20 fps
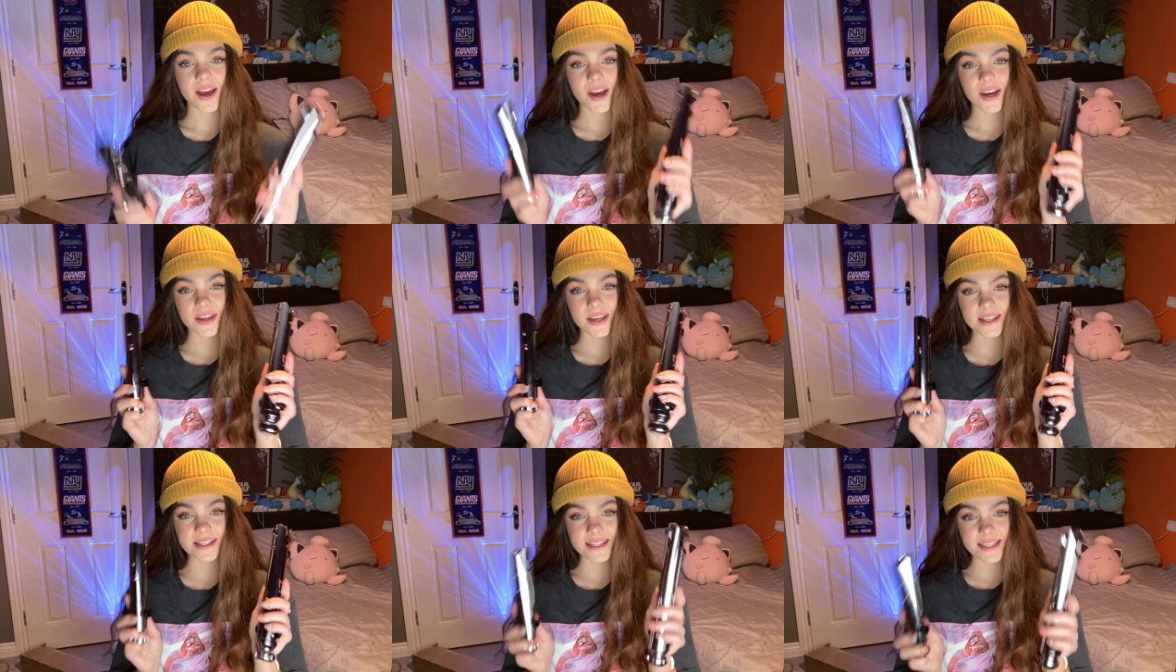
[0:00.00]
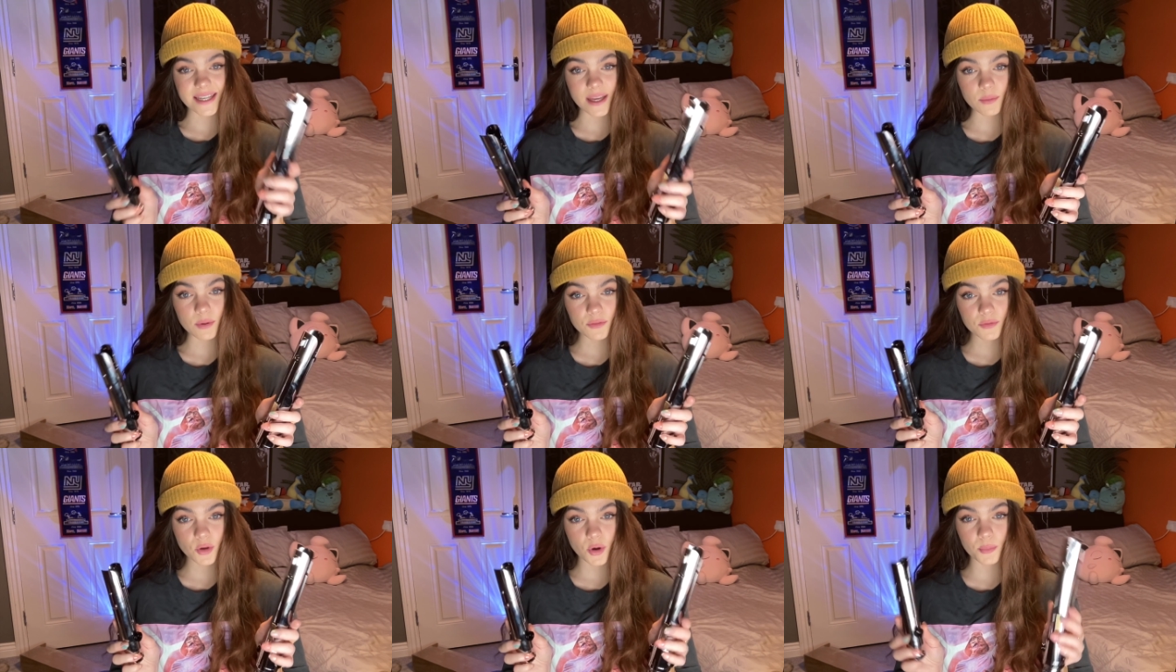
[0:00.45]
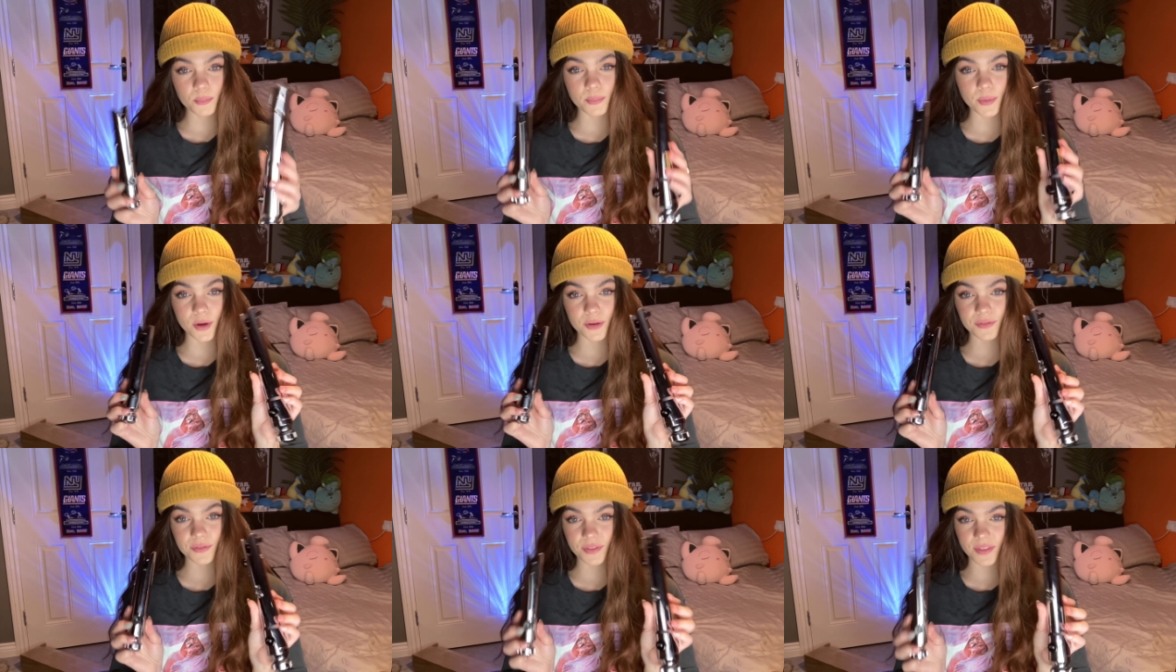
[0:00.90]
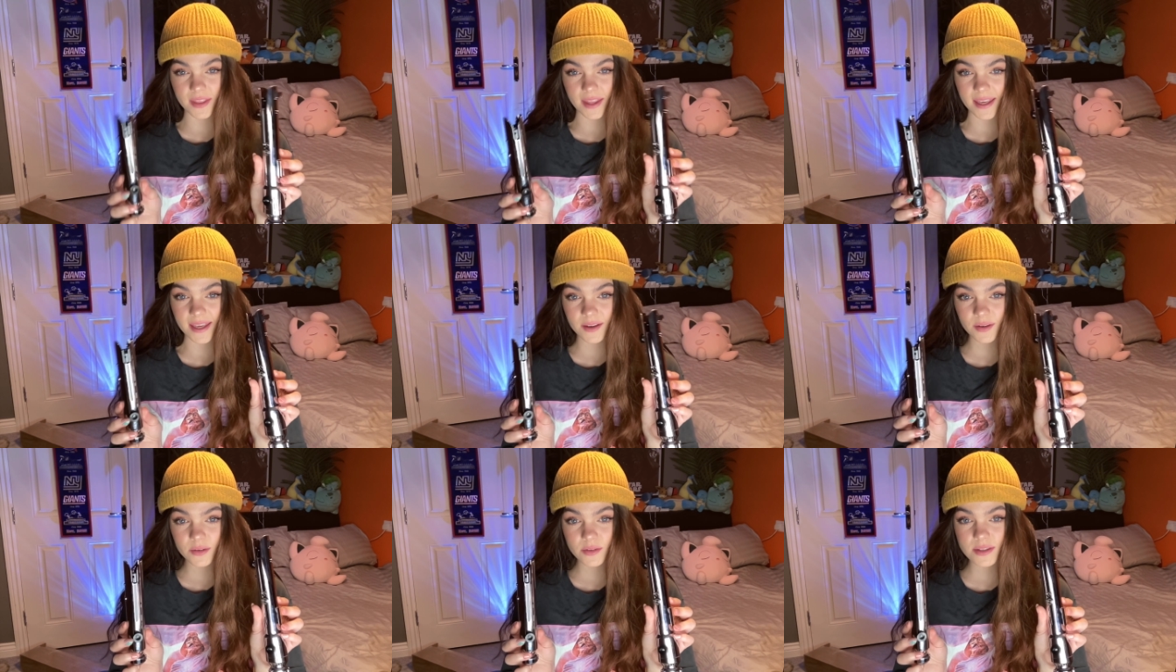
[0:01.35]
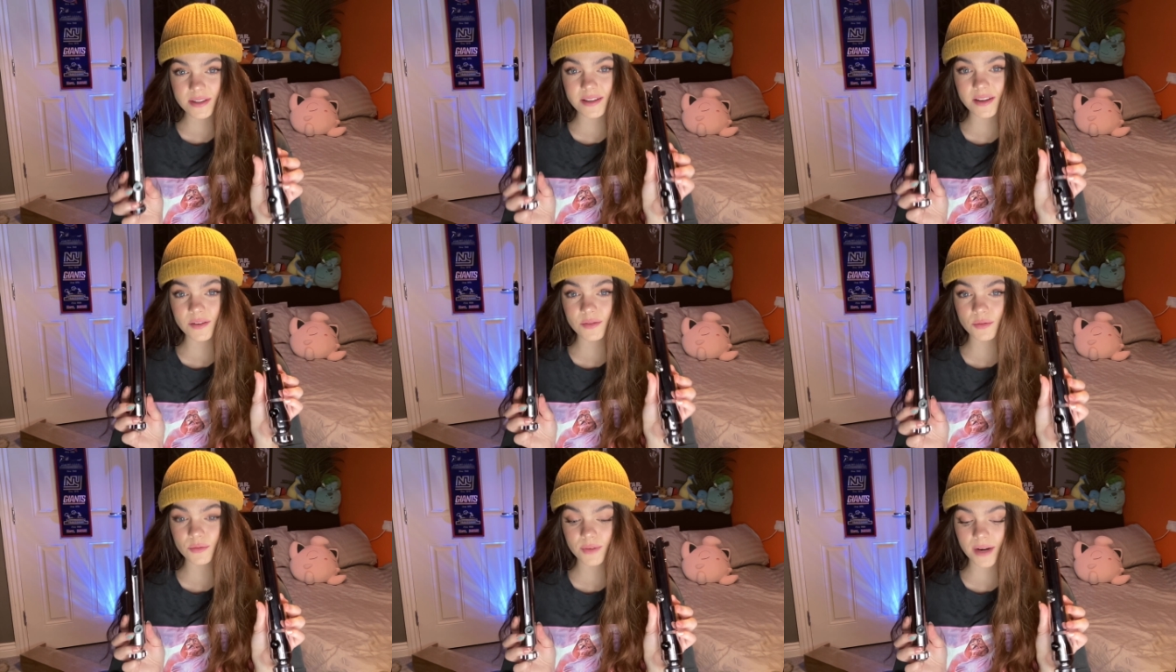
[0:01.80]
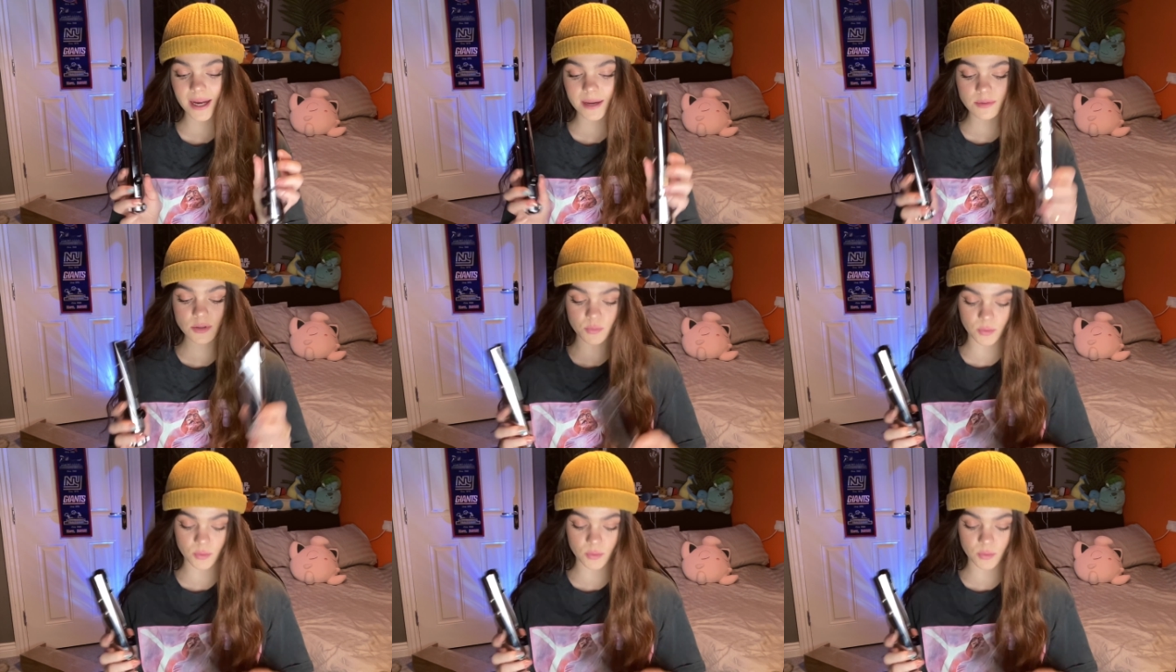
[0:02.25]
Okay, so now we've got both the hilts unwrapped.